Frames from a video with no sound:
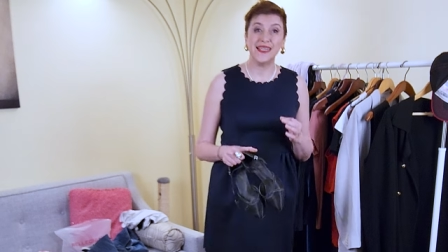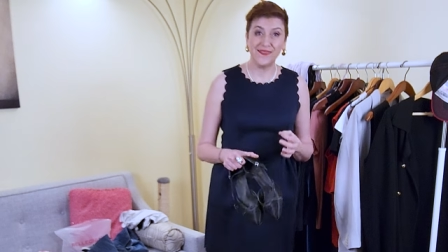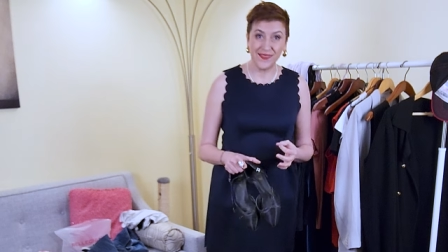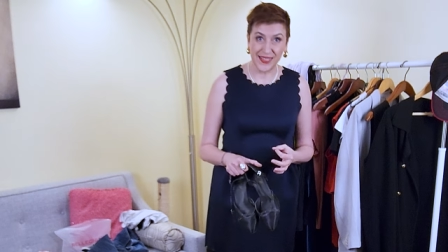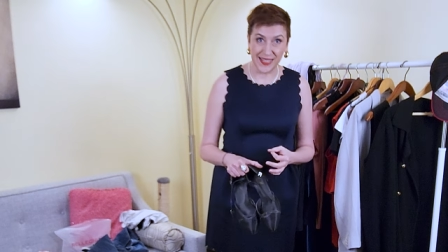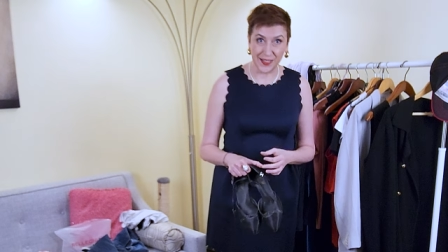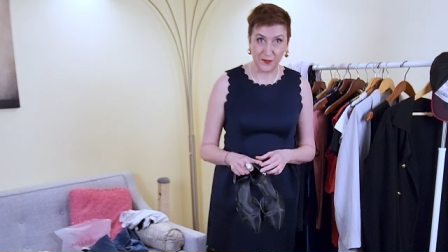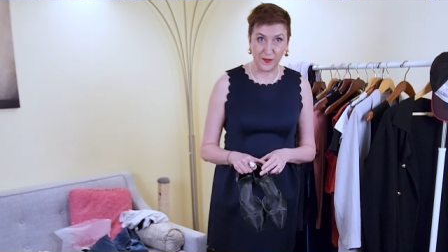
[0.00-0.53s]

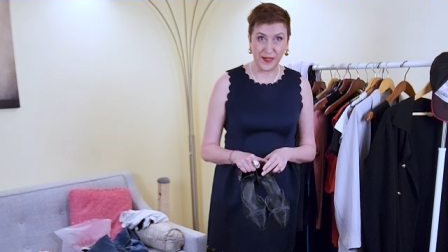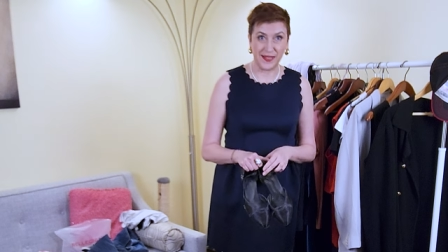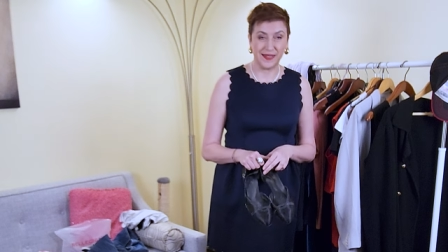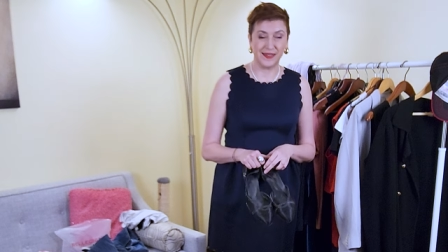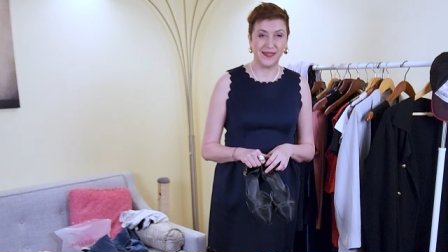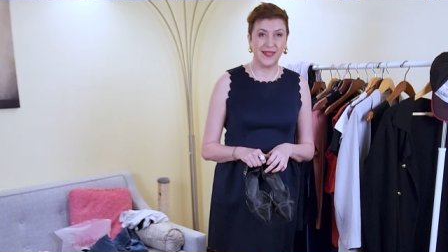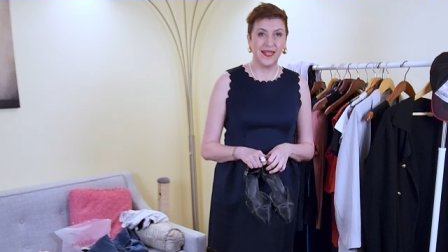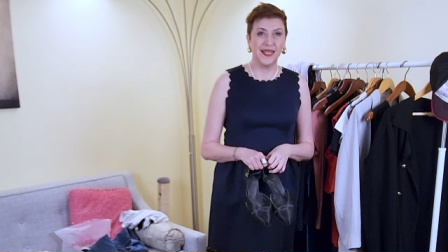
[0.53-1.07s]
evening
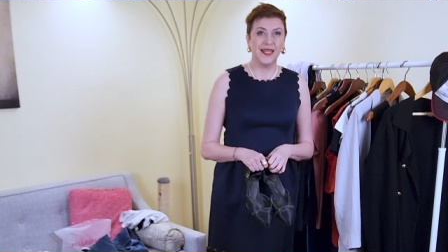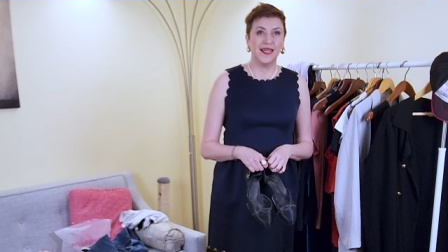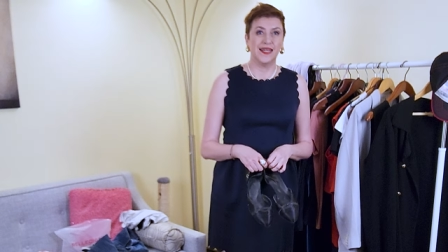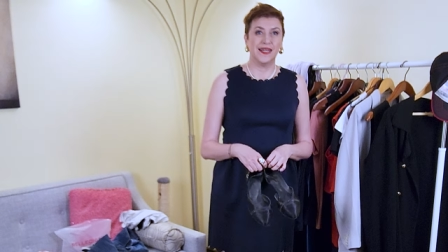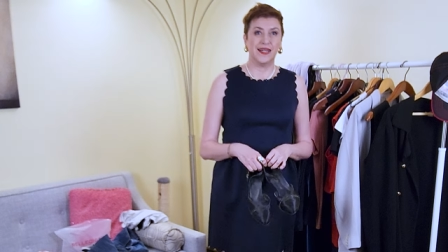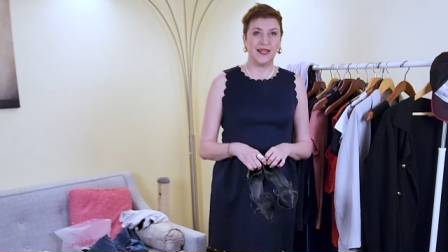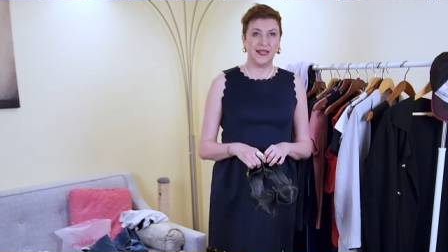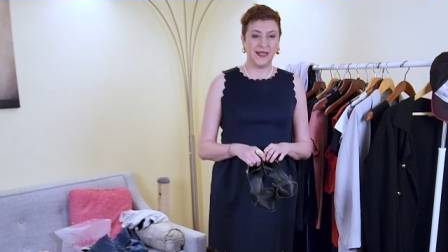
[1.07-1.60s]
wear,
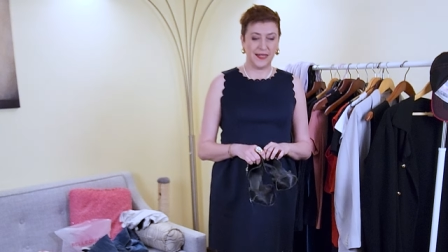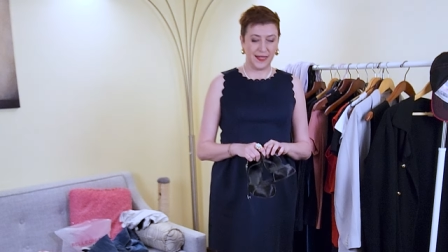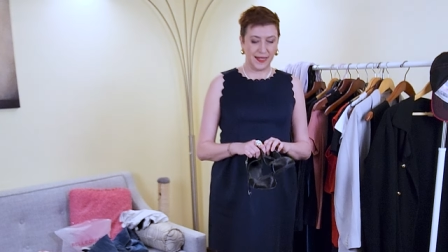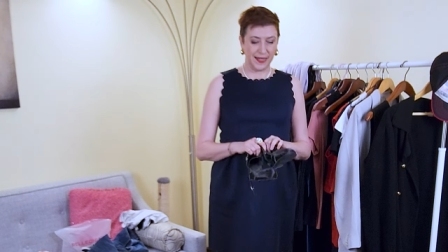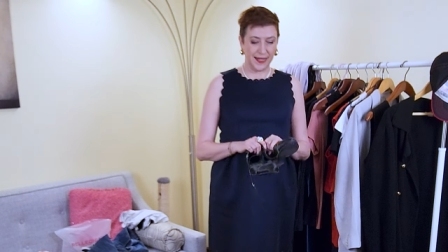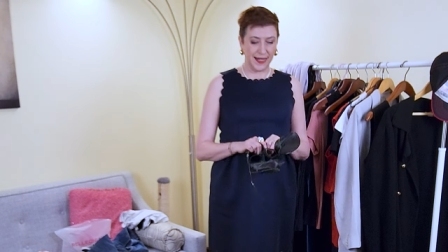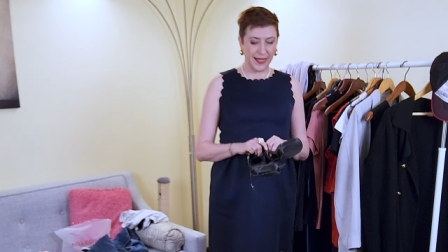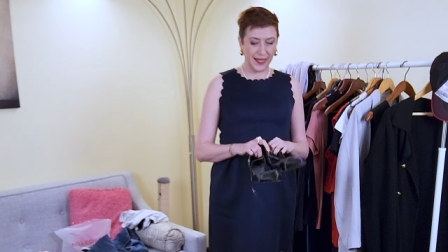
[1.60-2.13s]
uh,
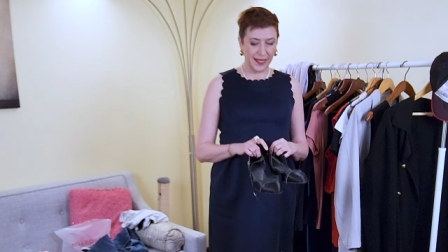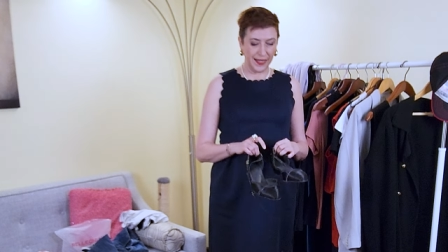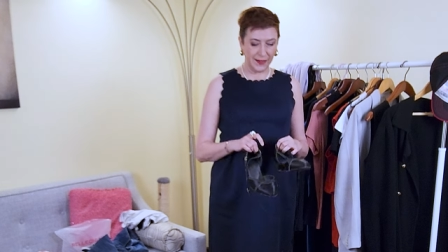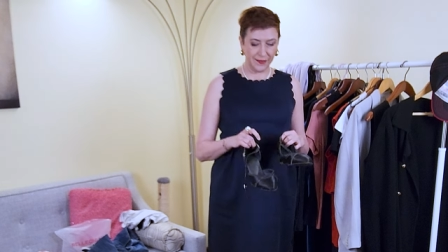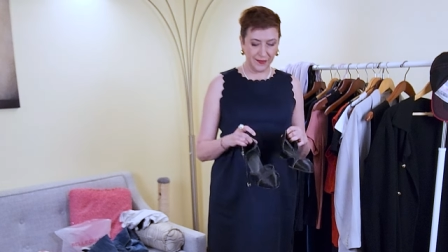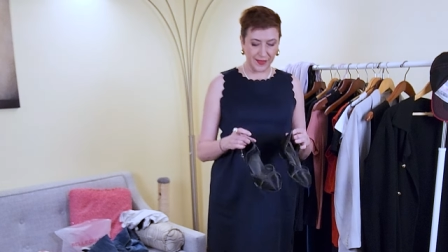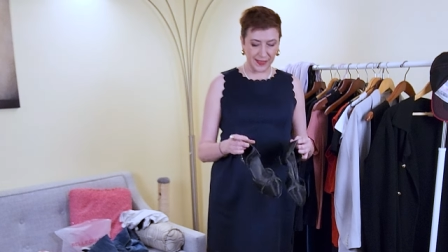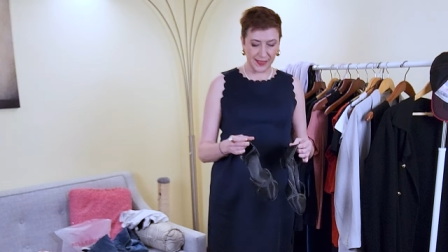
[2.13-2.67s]
I
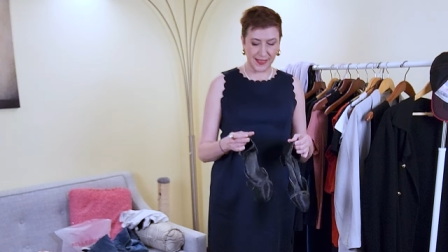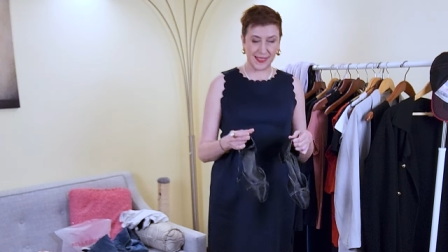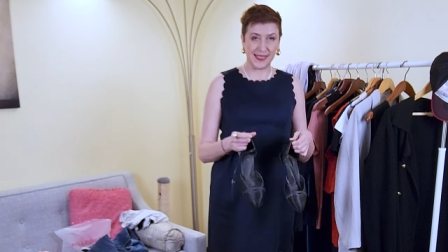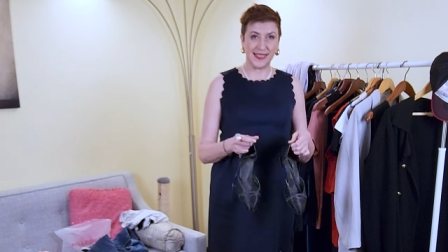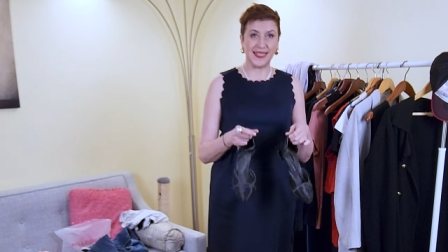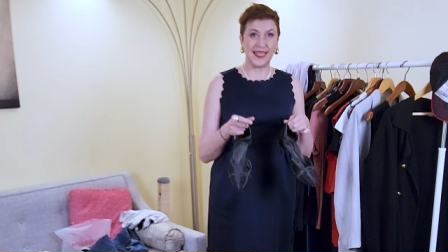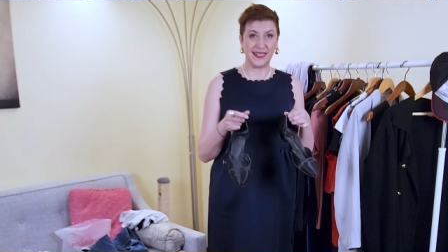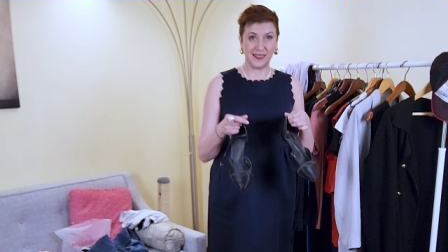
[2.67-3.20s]
have these
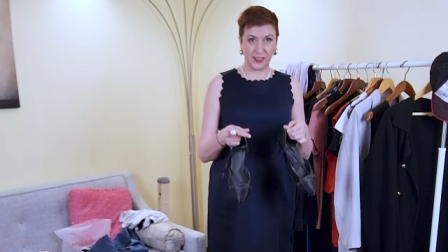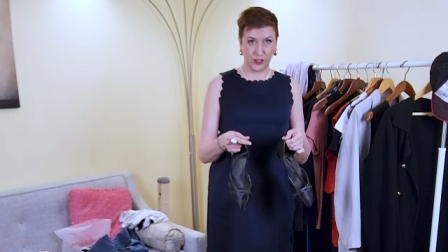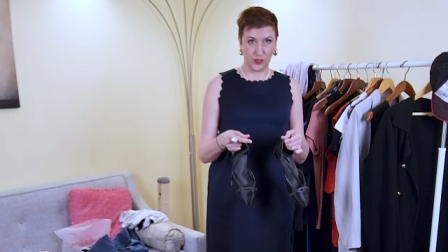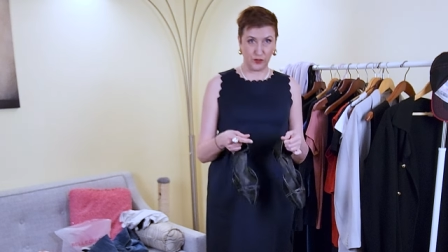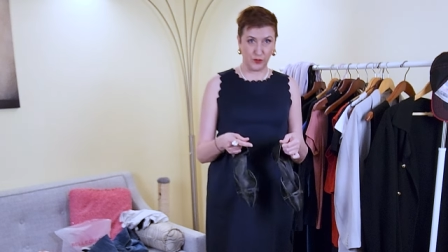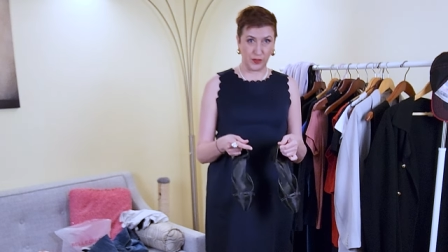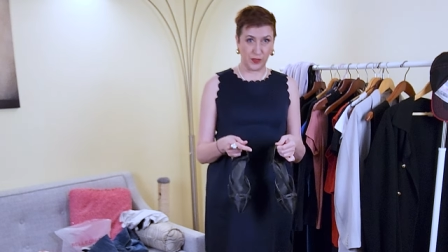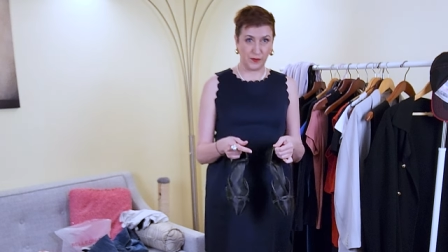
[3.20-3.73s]
dance
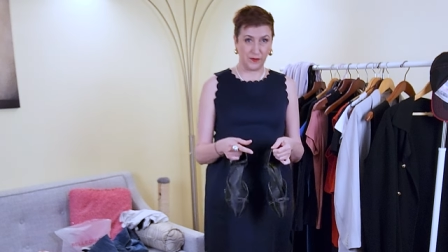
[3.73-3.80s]
shoes.